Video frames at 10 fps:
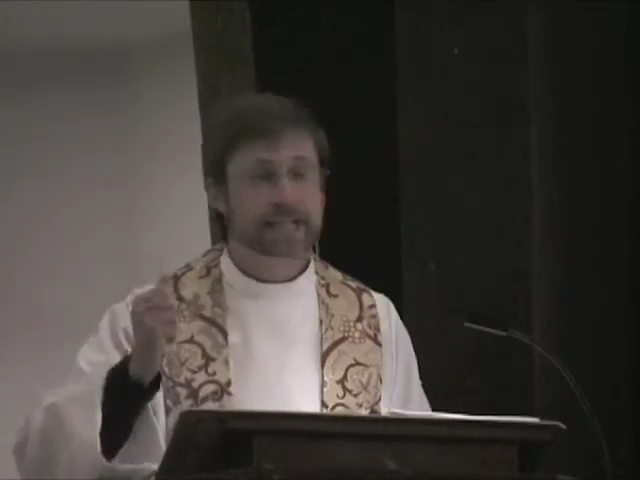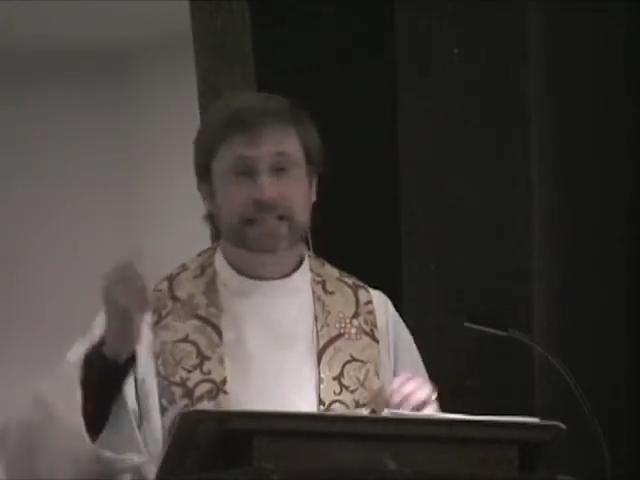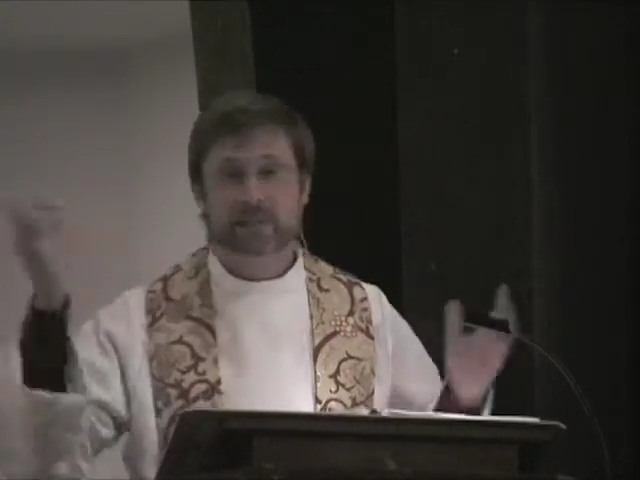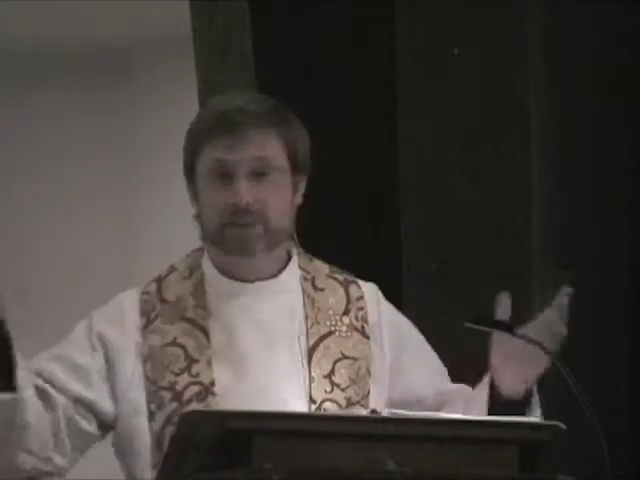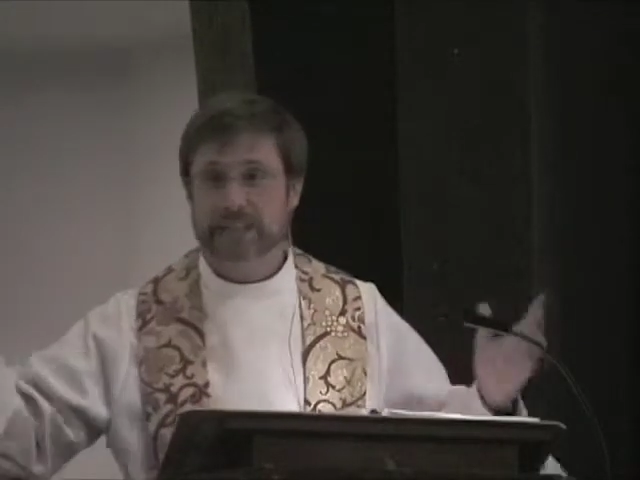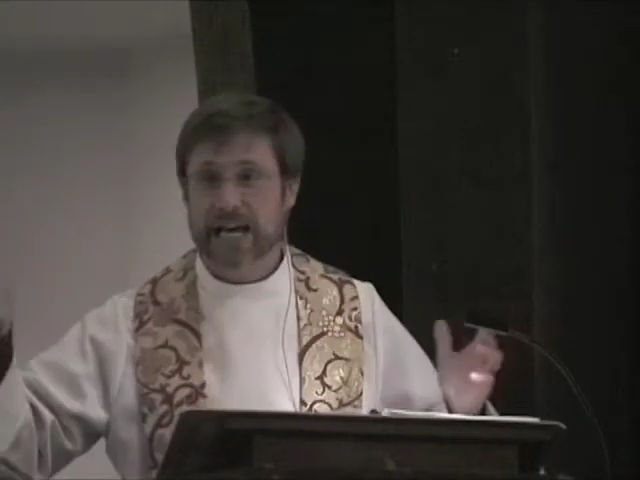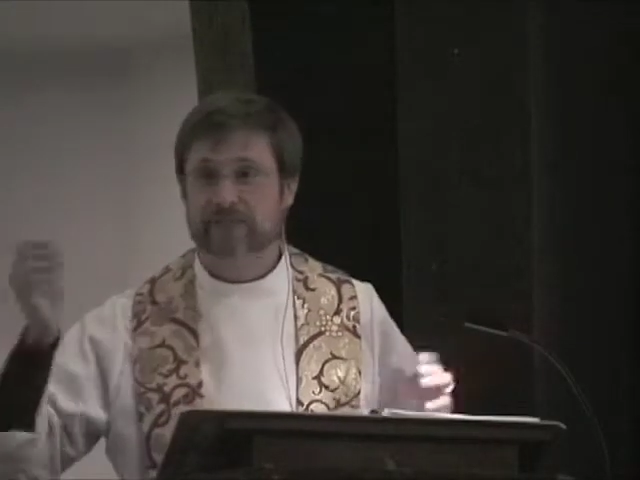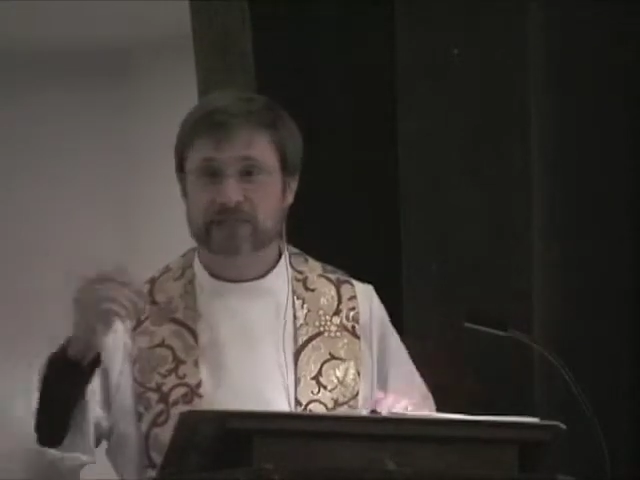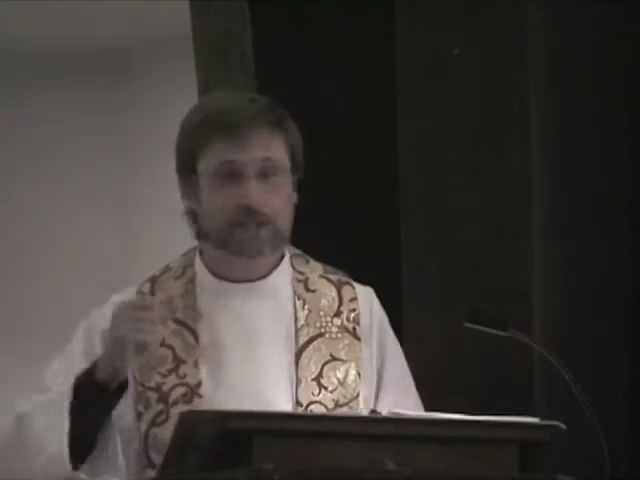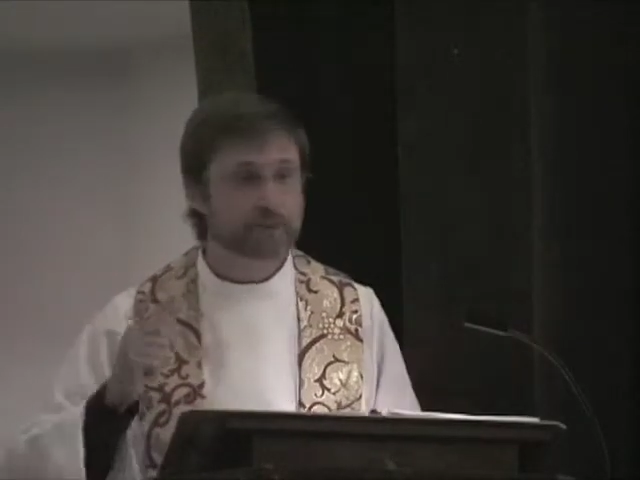And then we
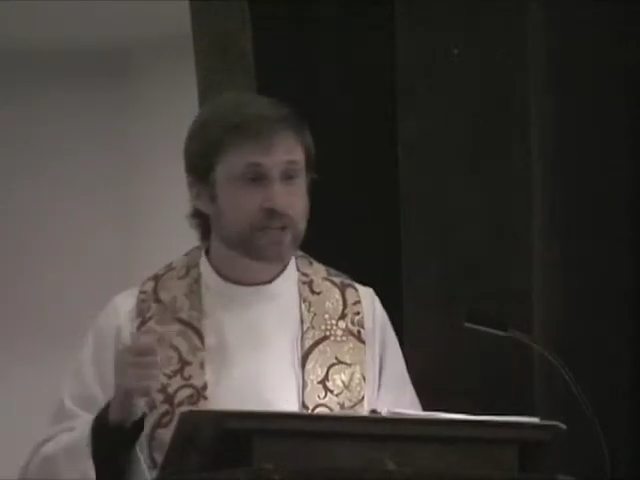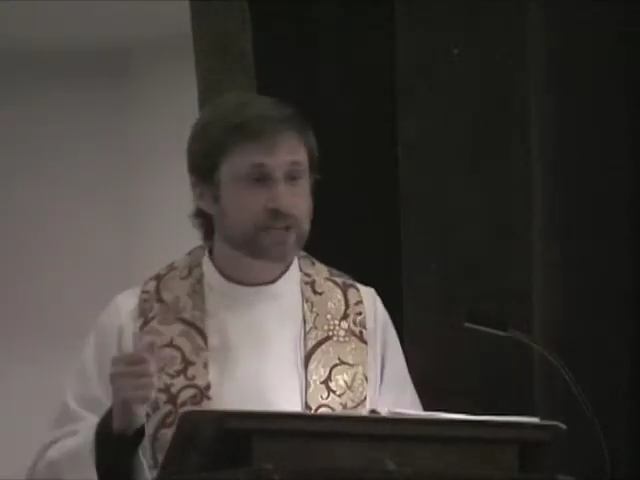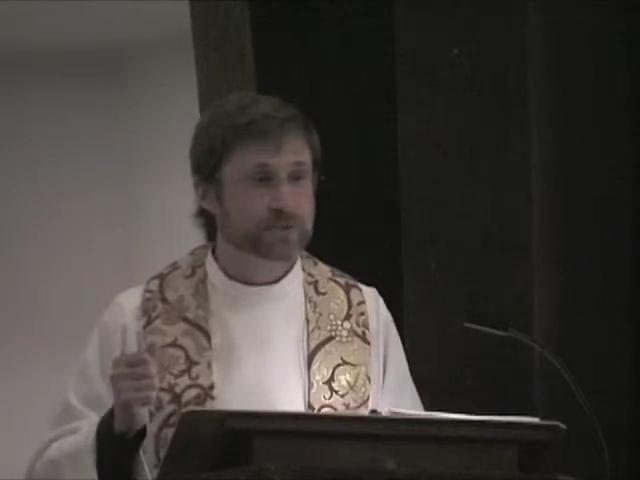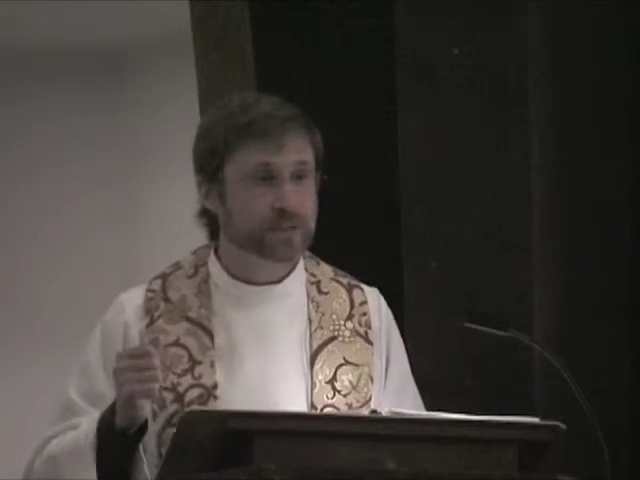laughed at the Beatles